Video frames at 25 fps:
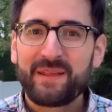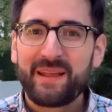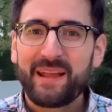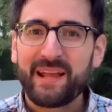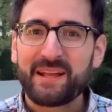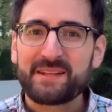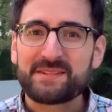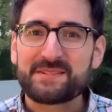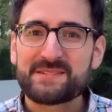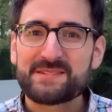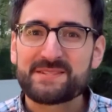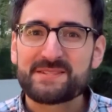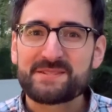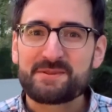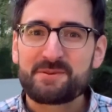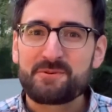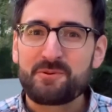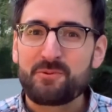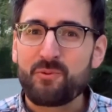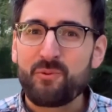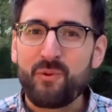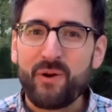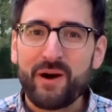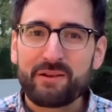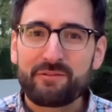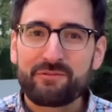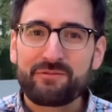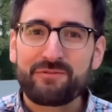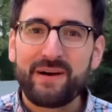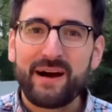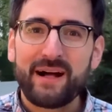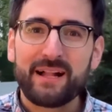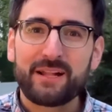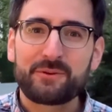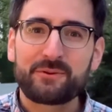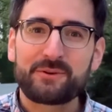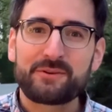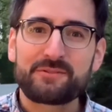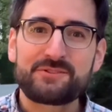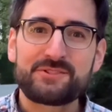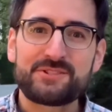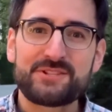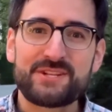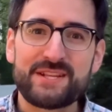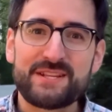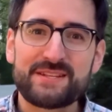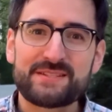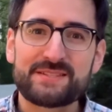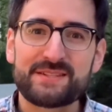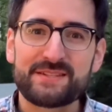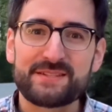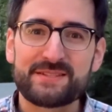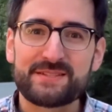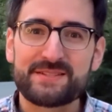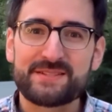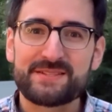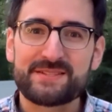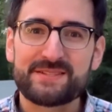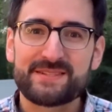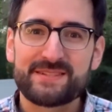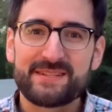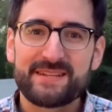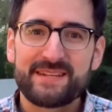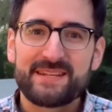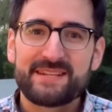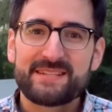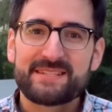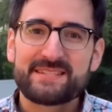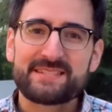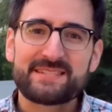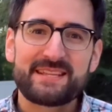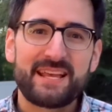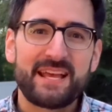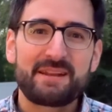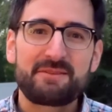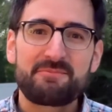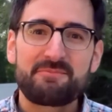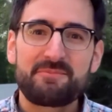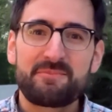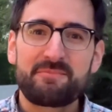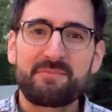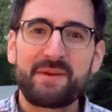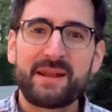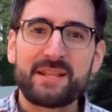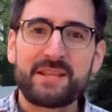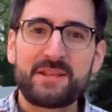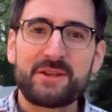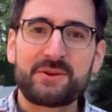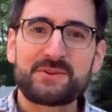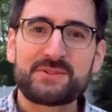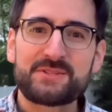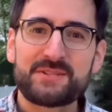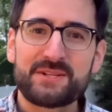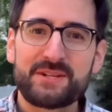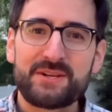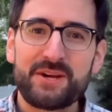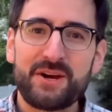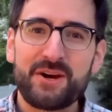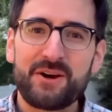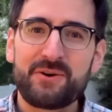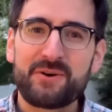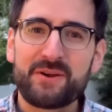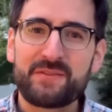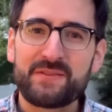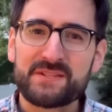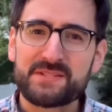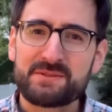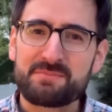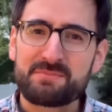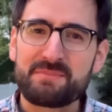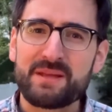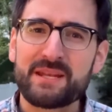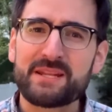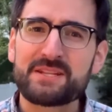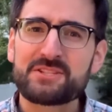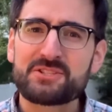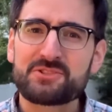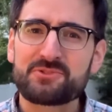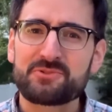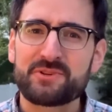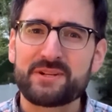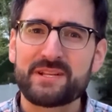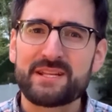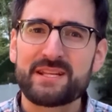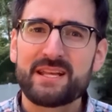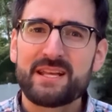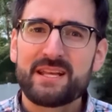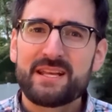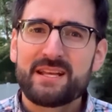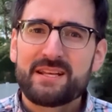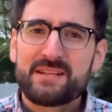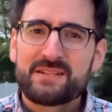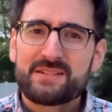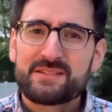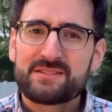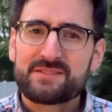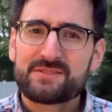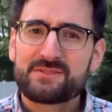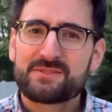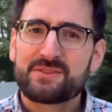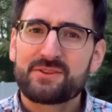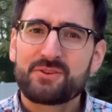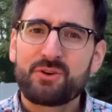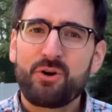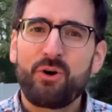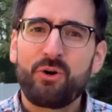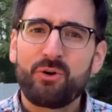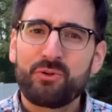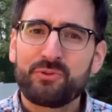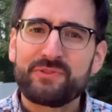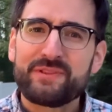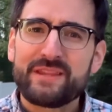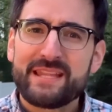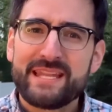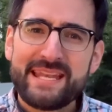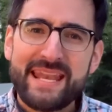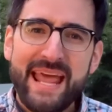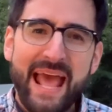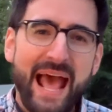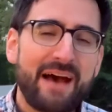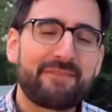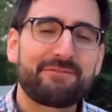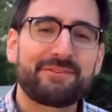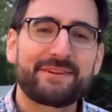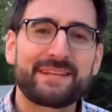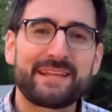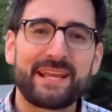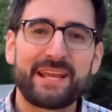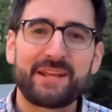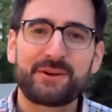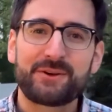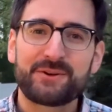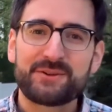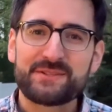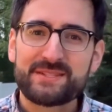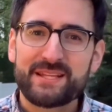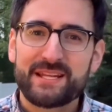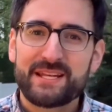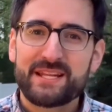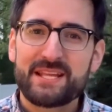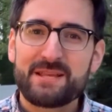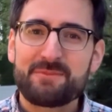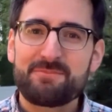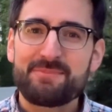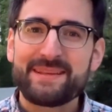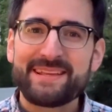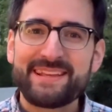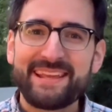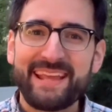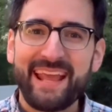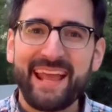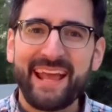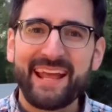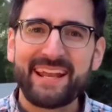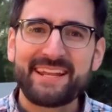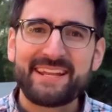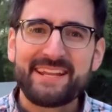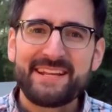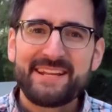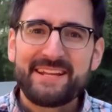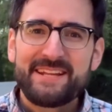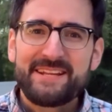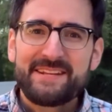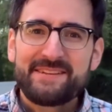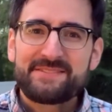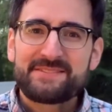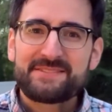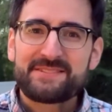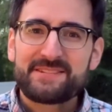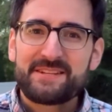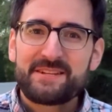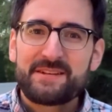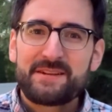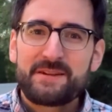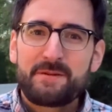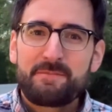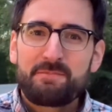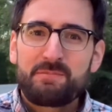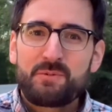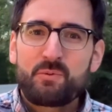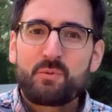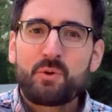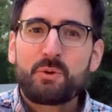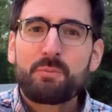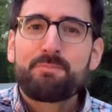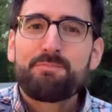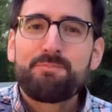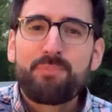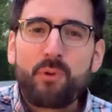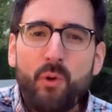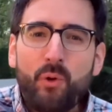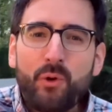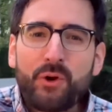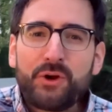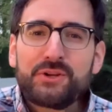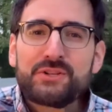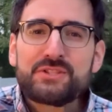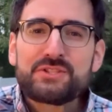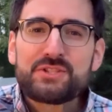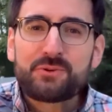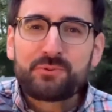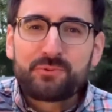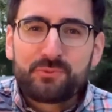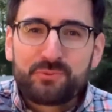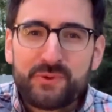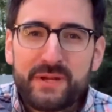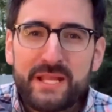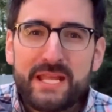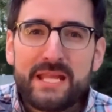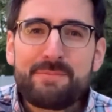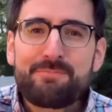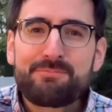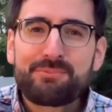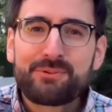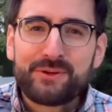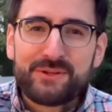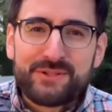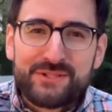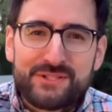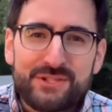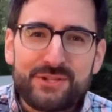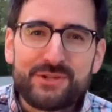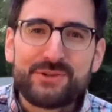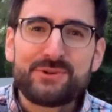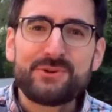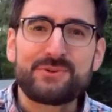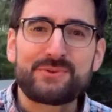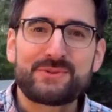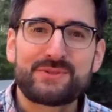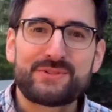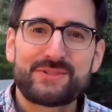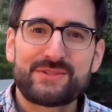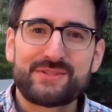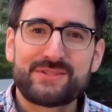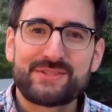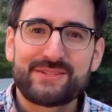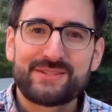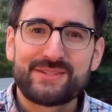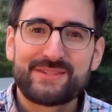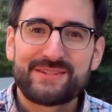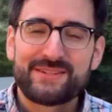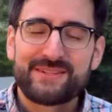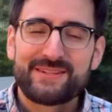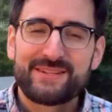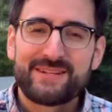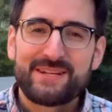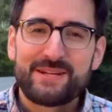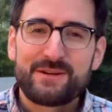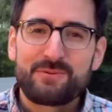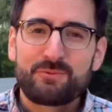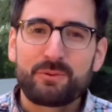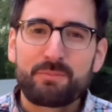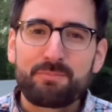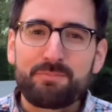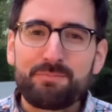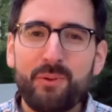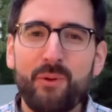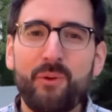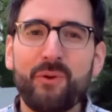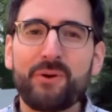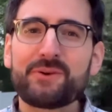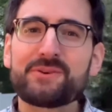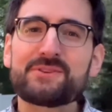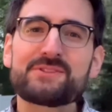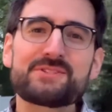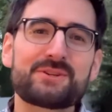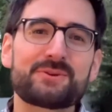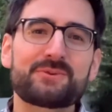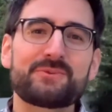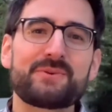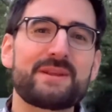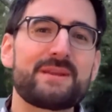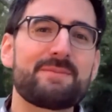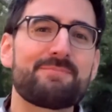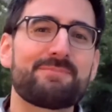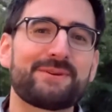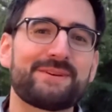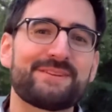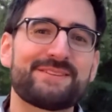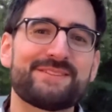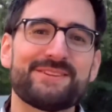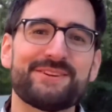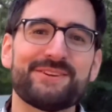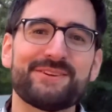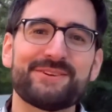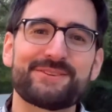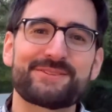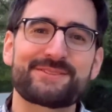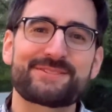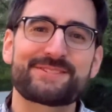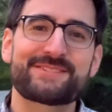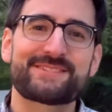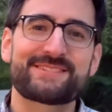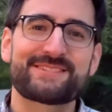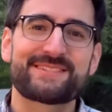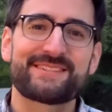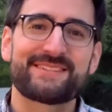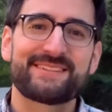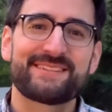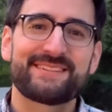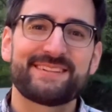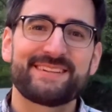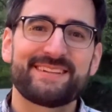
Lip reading: as one follower of Jesus said many years ago in this ministry called the Navigators that he began, he said, we're born to reproduce. We're born to reproduce.